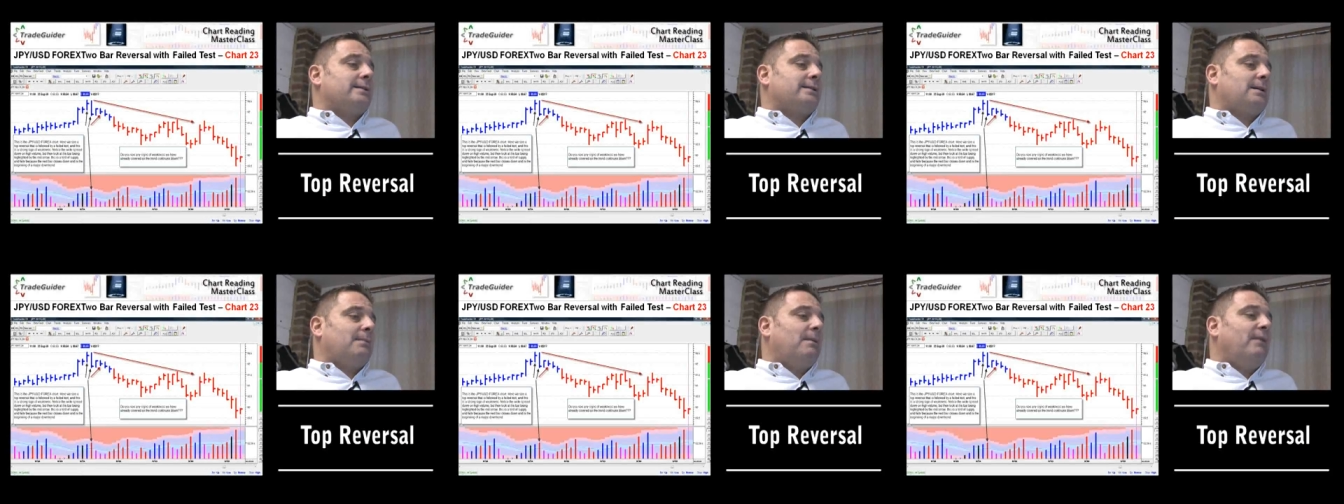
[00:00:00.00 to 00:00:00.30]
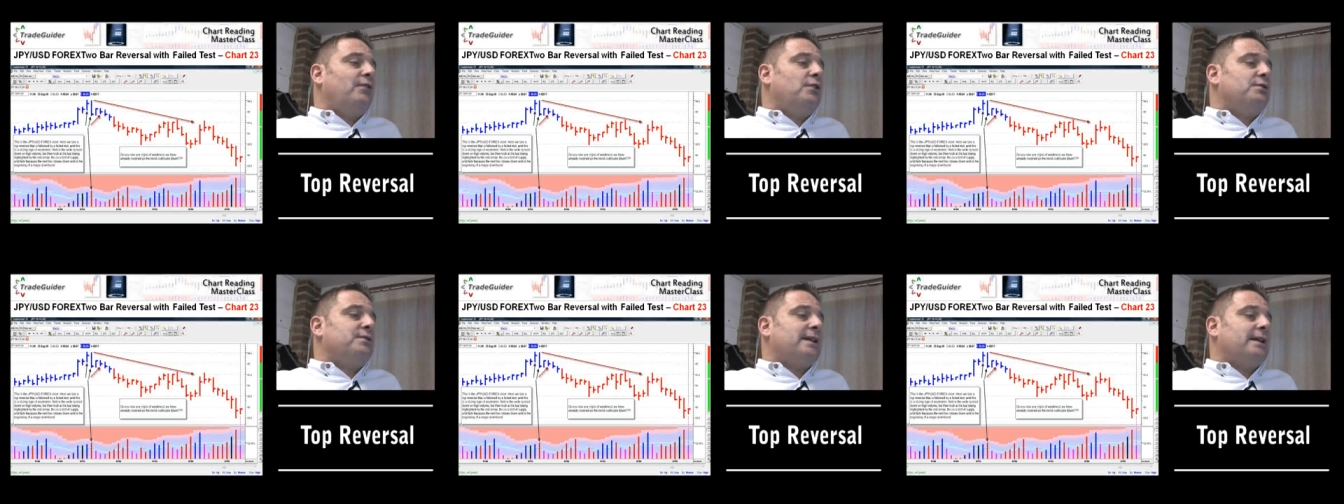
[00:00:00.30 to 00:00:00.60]
Some
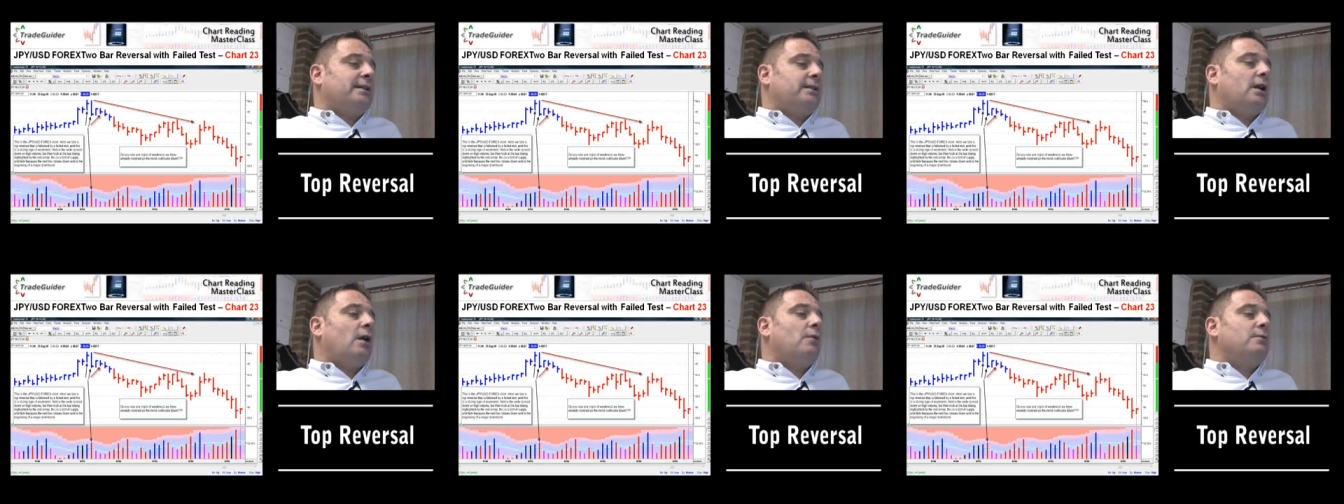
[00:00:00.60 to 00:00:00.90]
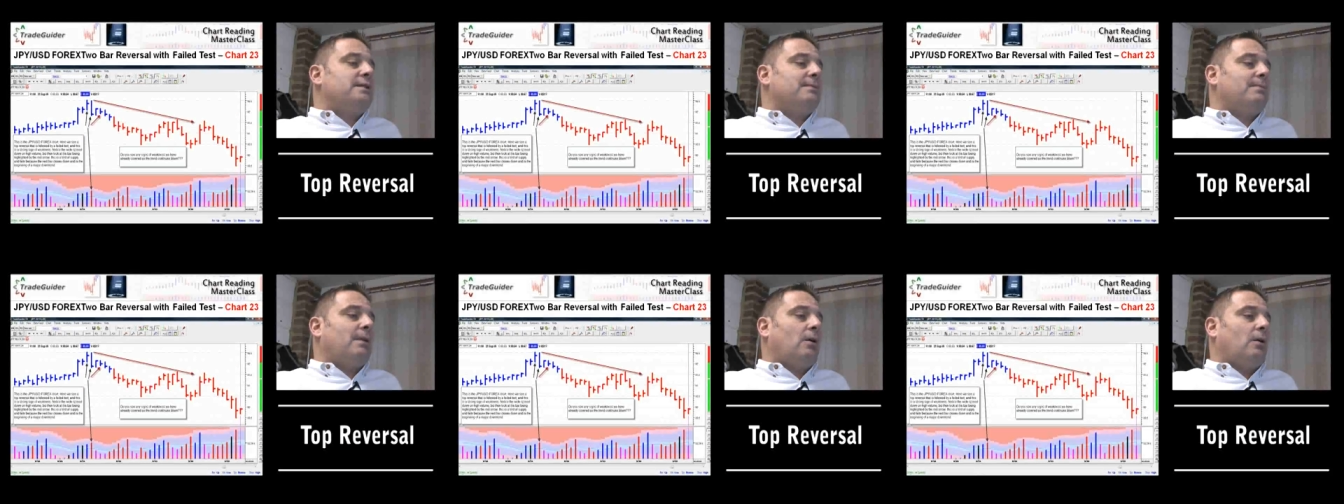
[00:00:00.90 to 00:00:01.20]
of you said no
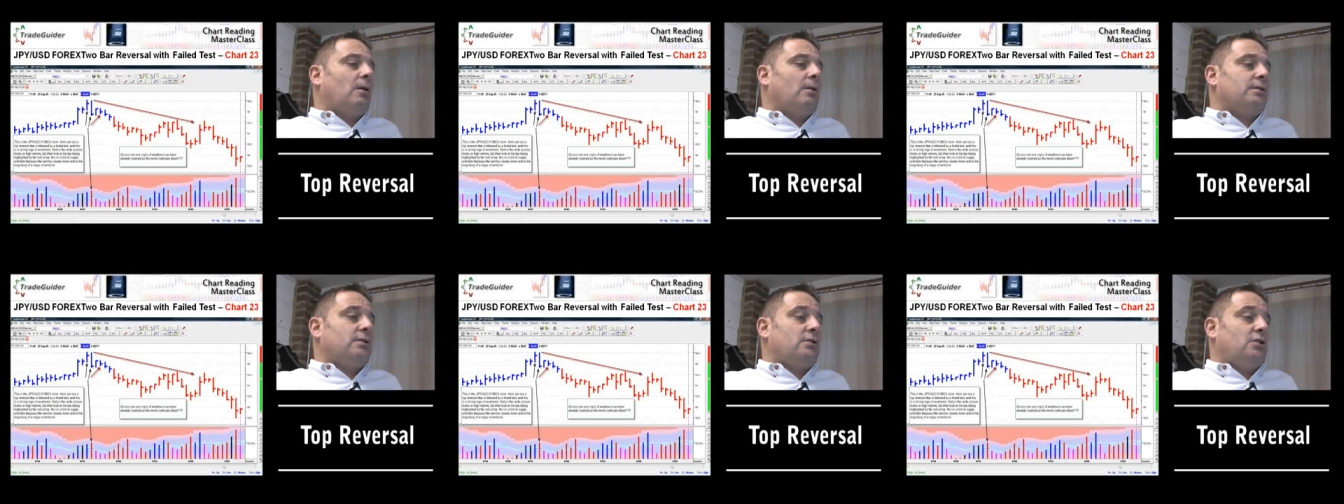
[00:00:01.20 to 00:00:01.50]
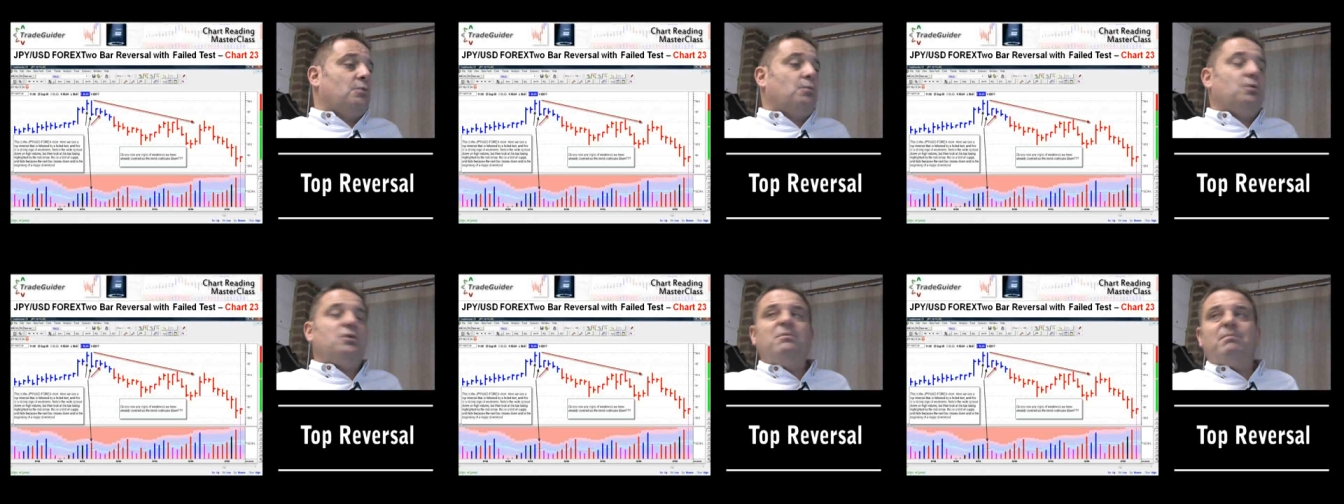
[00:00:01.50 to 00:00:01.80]
demand.
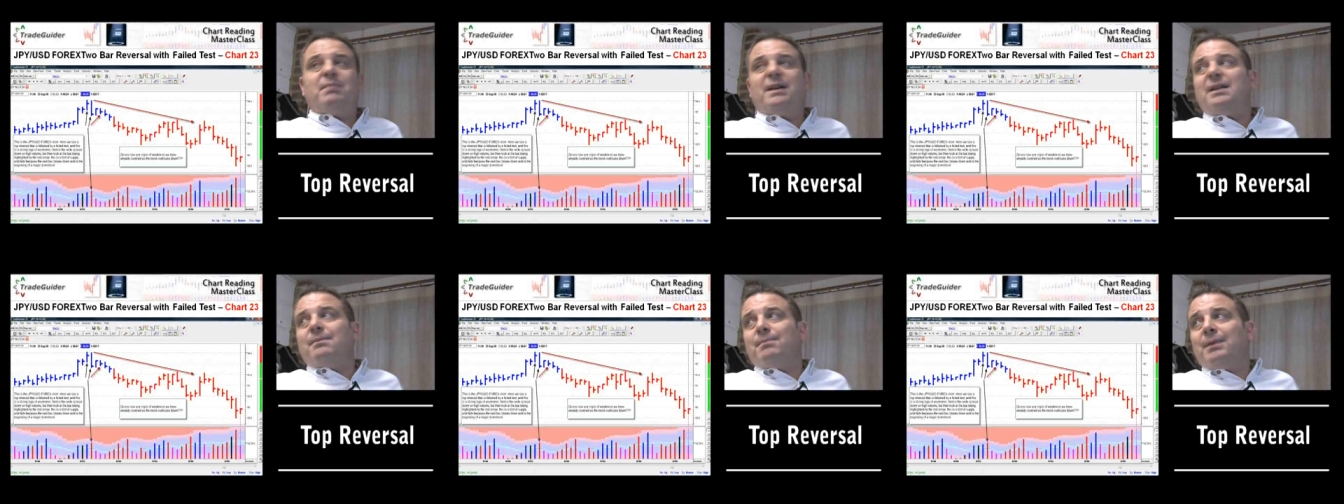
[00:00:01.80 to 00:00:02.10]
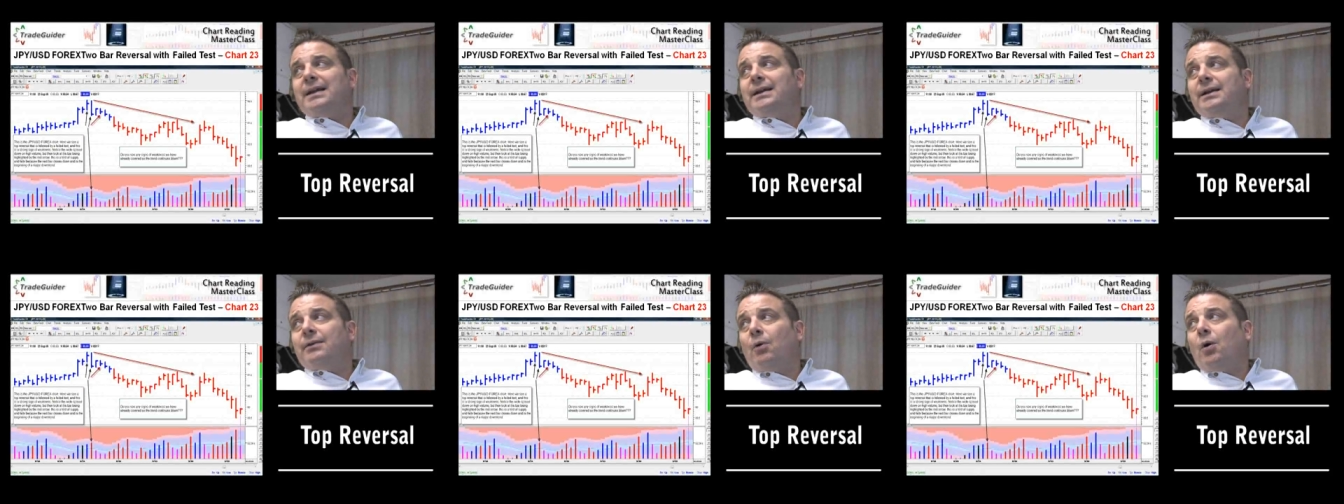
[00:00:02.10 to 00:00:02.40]
You wouldn't be
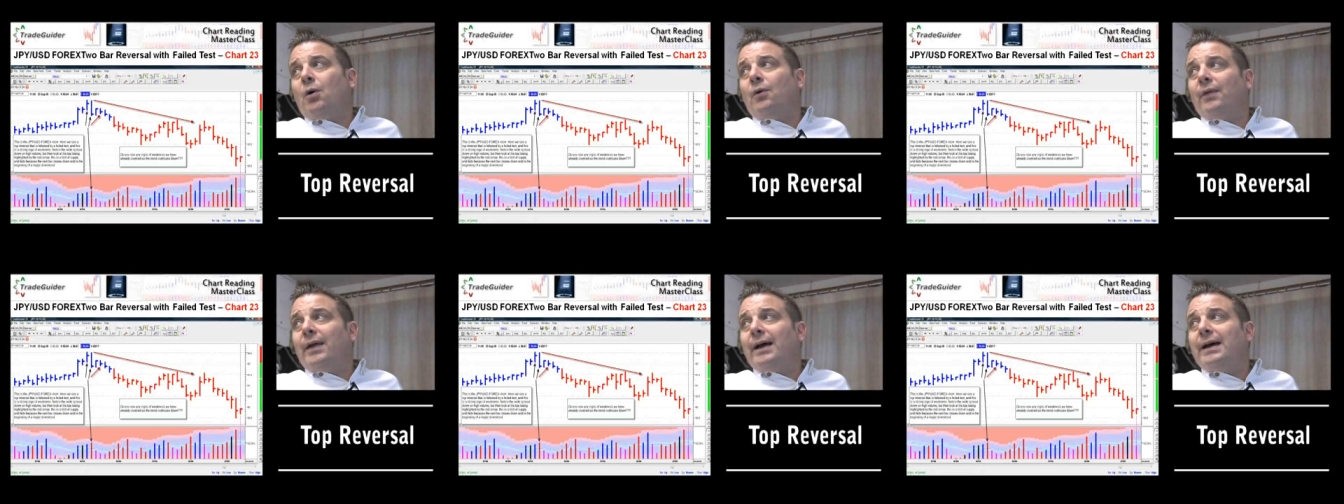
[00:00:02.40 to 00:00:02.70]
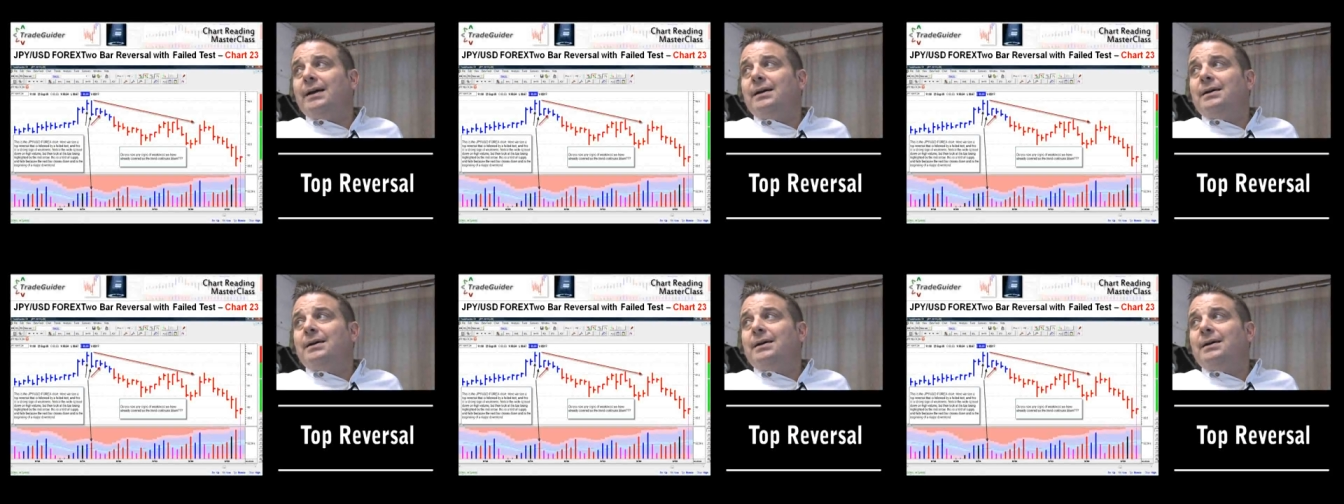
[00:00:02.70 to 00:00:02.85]
completely wrong there.